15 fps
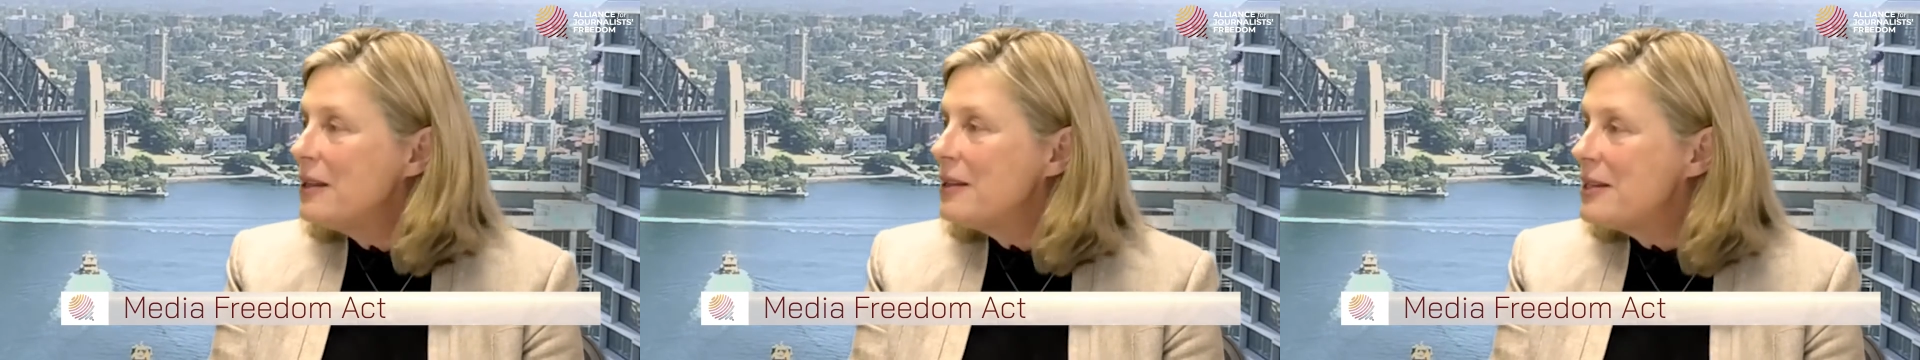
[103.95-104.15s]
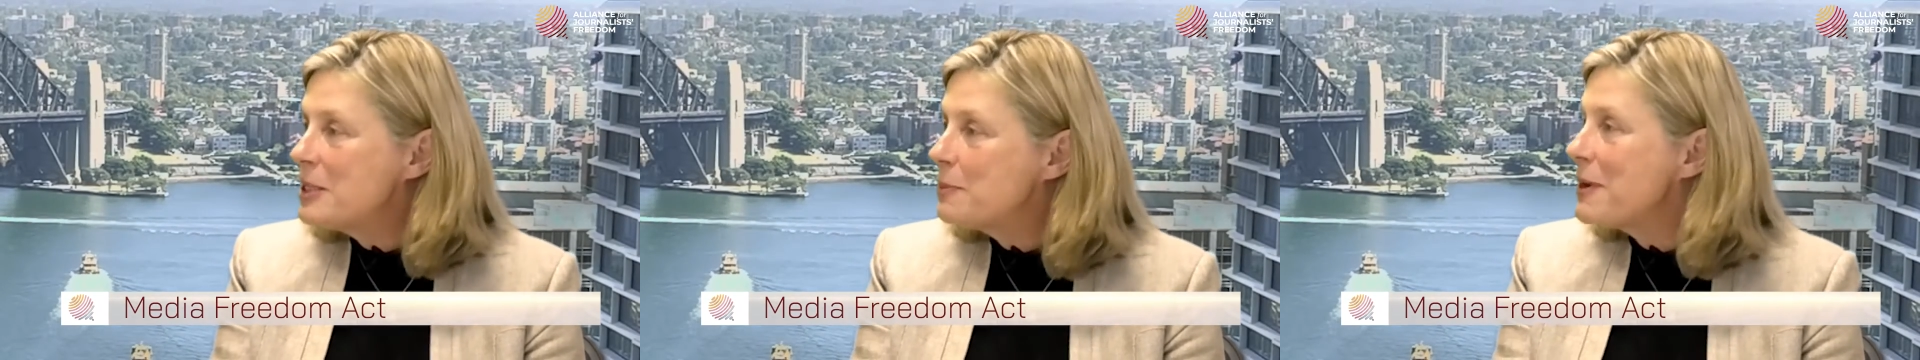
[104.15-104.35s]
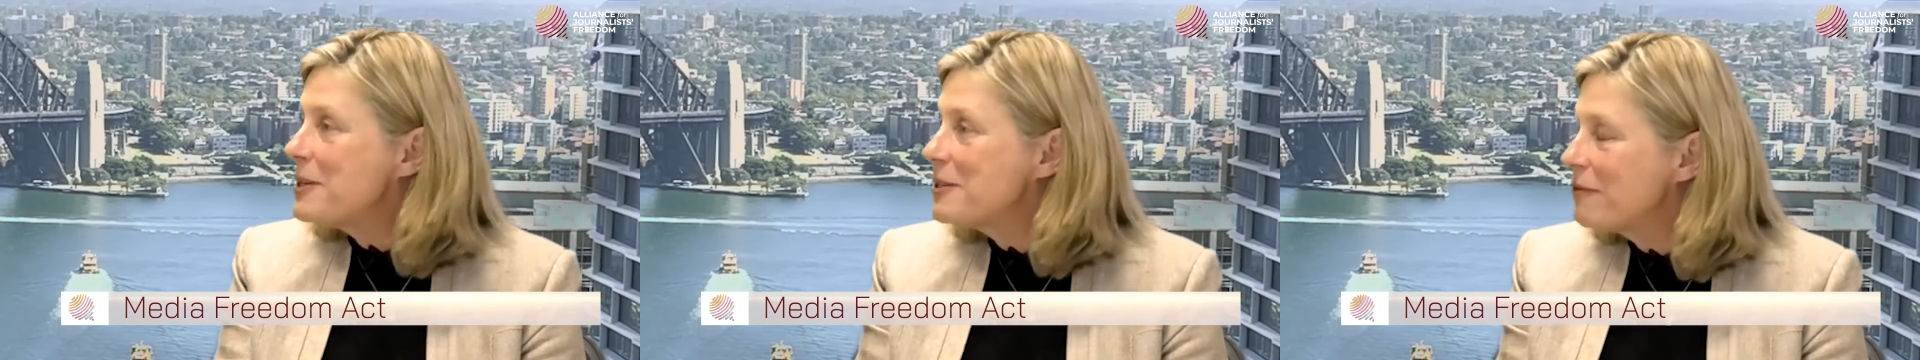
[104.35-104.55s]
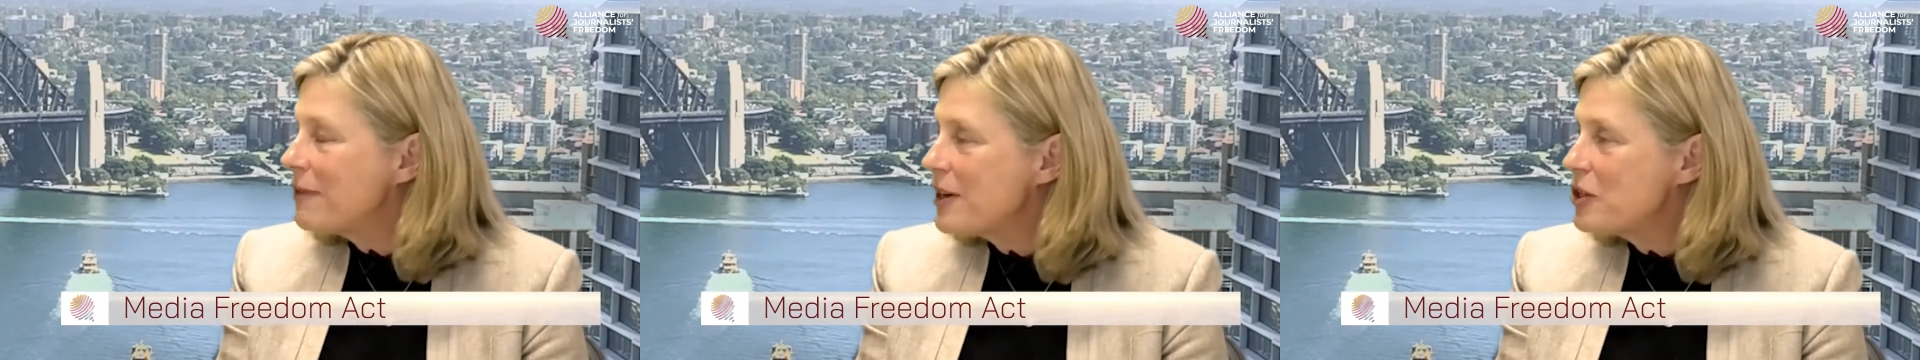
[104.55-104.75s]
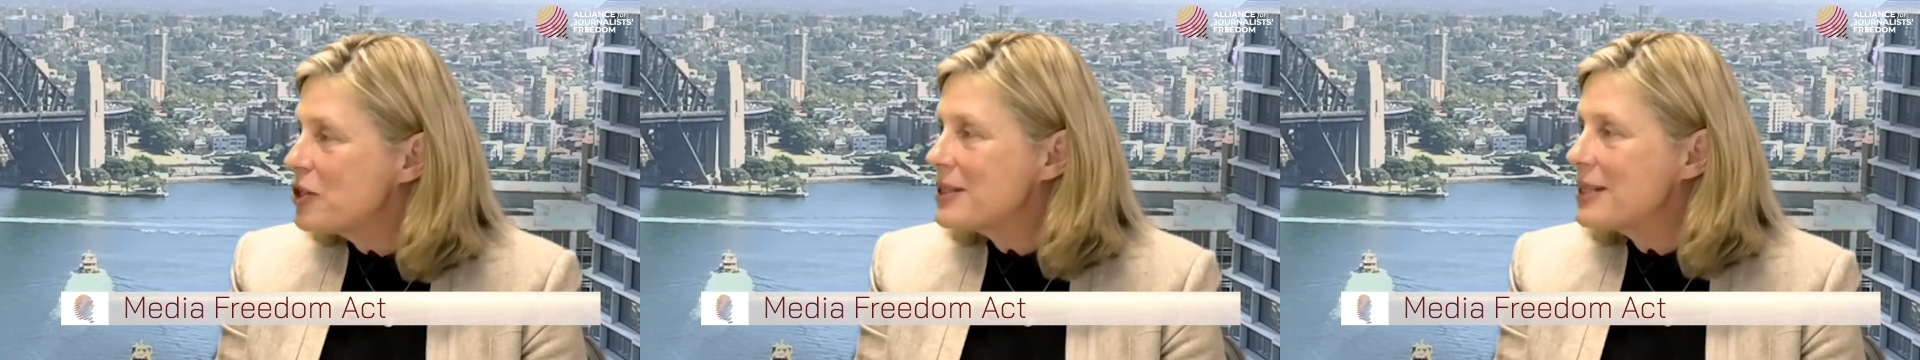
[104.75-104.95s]
This piece of
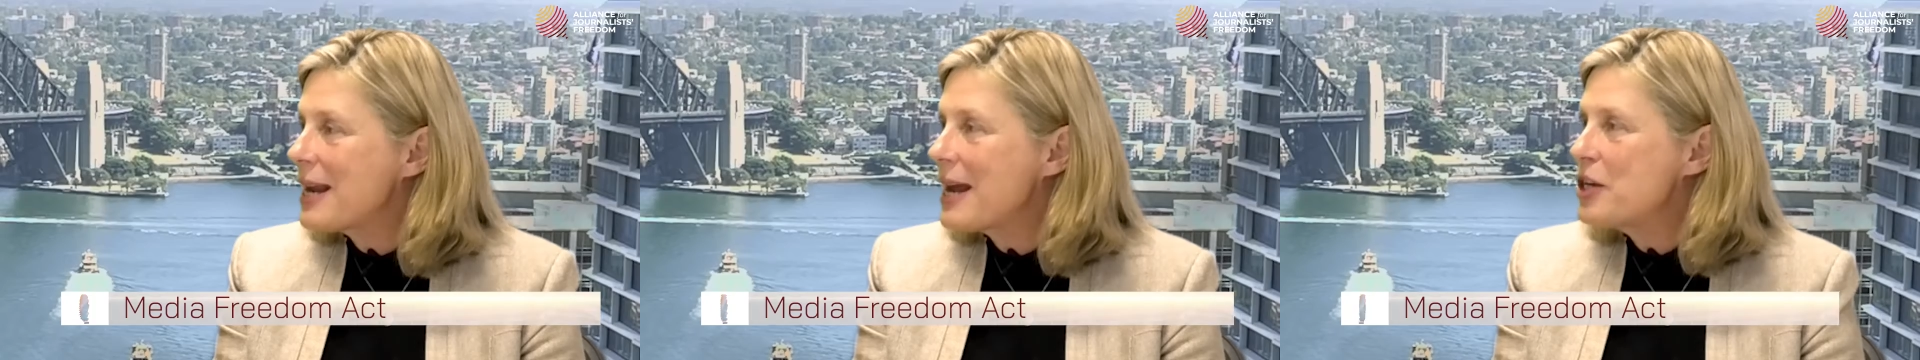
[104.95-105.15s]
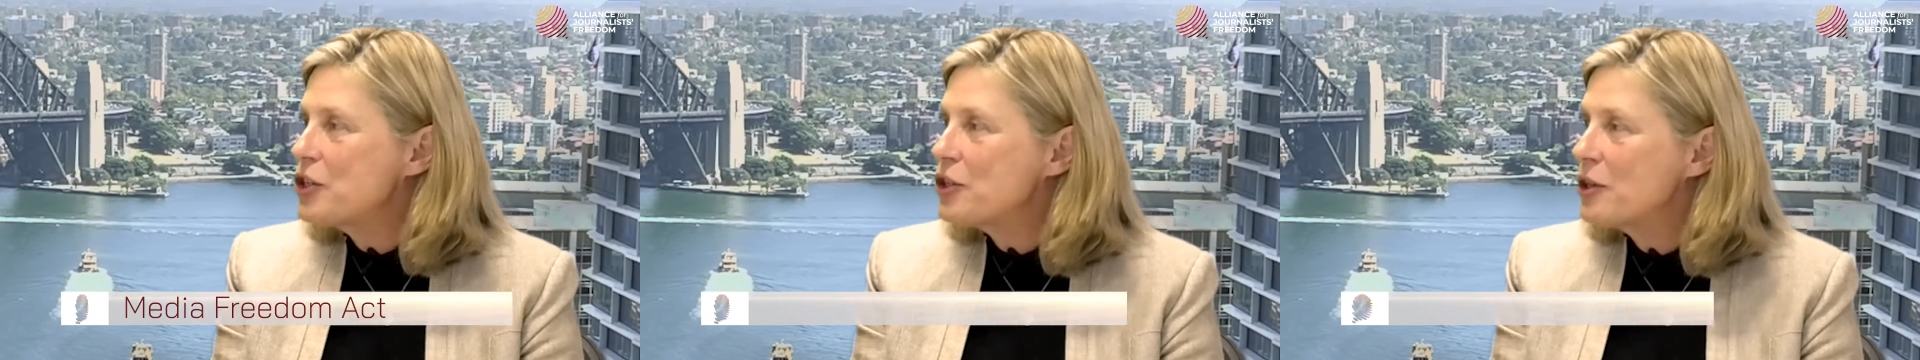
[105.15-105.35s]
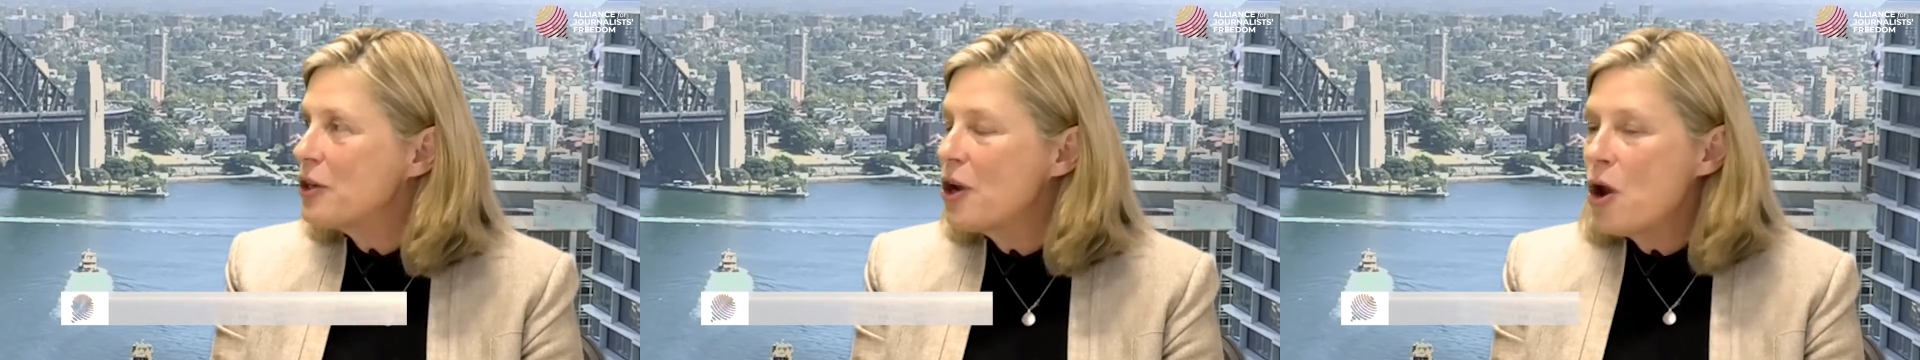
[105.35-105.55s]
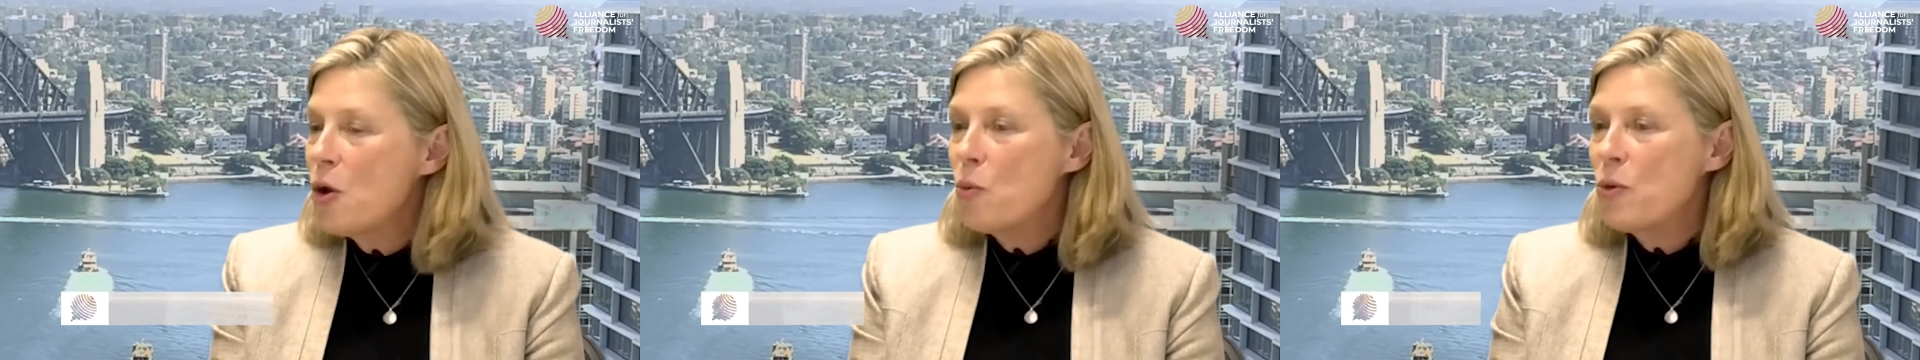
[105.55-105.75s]
legislation